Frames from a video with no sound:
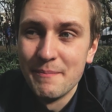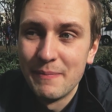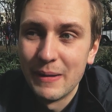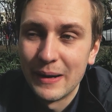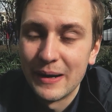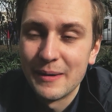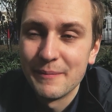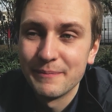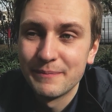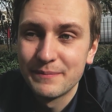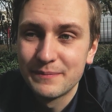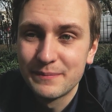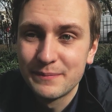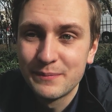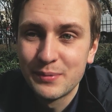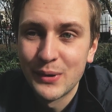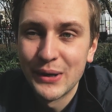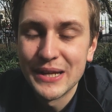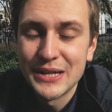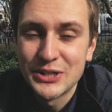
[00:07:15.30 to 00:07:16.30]
but
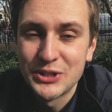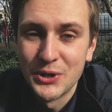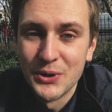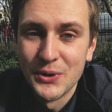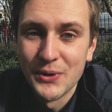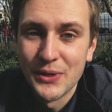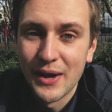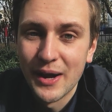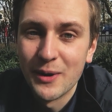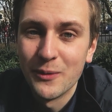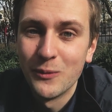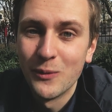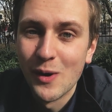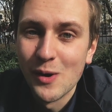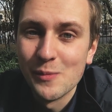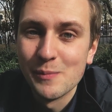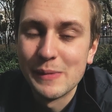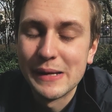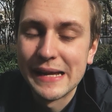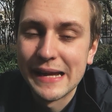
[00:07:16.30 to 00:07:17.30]
I'm pretty sure that I
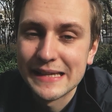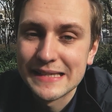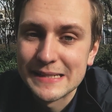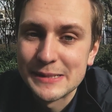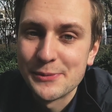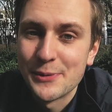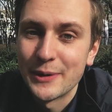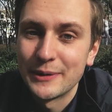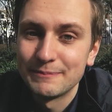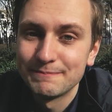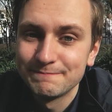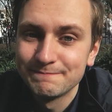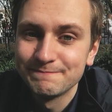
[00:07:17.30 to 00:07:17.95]
won't be getting one.